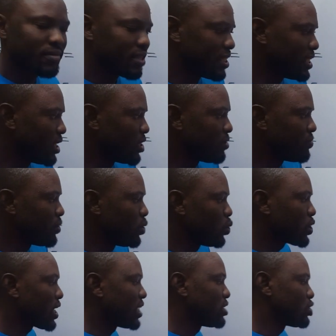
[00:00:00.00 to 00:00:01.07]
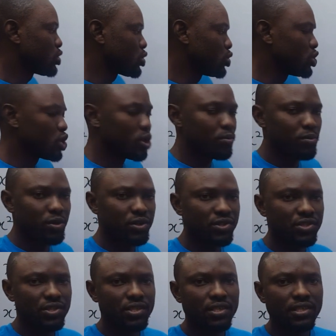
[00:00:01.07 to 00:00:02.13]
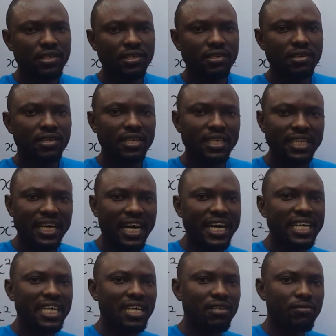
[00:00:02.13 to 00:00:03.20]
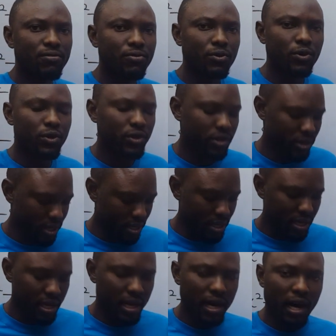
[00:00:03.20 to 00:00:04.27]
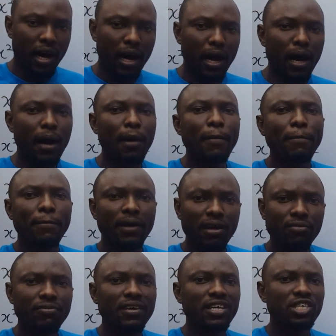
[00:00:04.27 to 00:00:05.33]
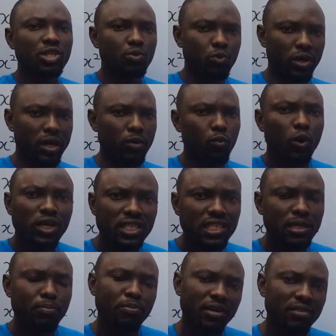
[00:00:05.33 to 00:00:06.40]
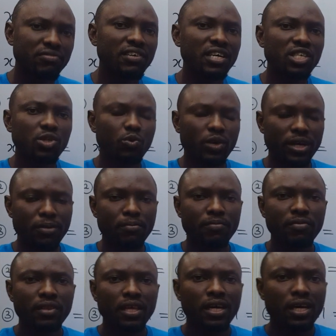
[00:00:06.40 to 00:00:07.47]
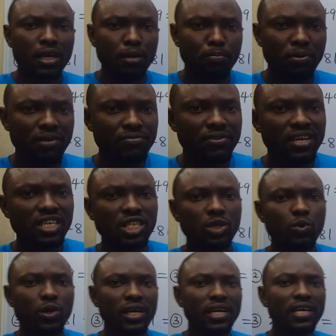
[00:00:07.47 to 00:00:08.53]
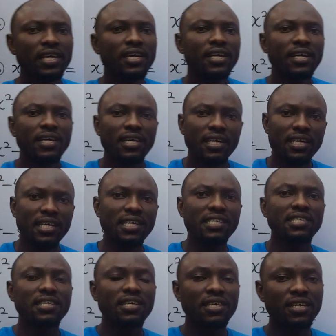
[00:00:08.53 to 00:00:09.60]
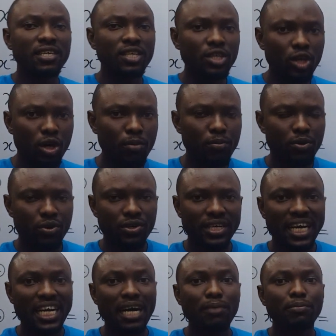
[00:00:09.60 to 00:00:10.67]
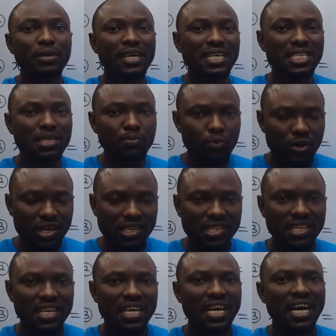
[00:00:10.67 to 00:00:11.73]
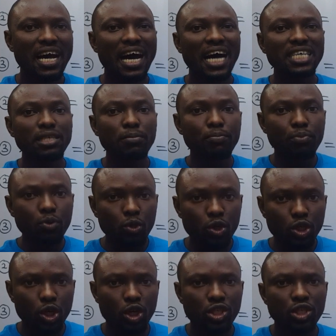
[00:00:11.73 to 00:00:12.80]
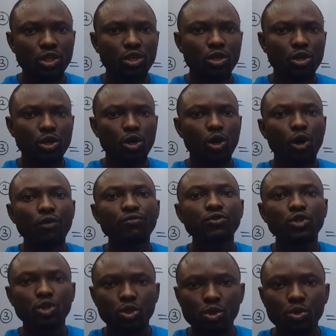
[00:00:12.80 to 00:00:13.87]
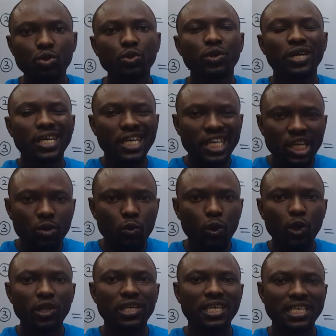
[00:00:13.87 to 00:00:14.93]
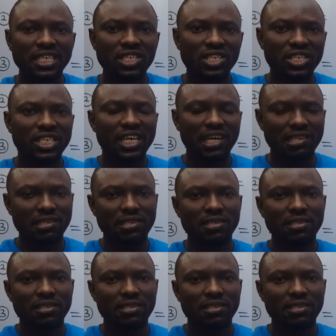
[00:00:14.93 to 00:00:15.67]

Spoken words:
Now if you look at the two numbers, 9 and 4 are perfect square. What is a perfect square? A perfect square is a number that can be expressed as a product of two equal integers.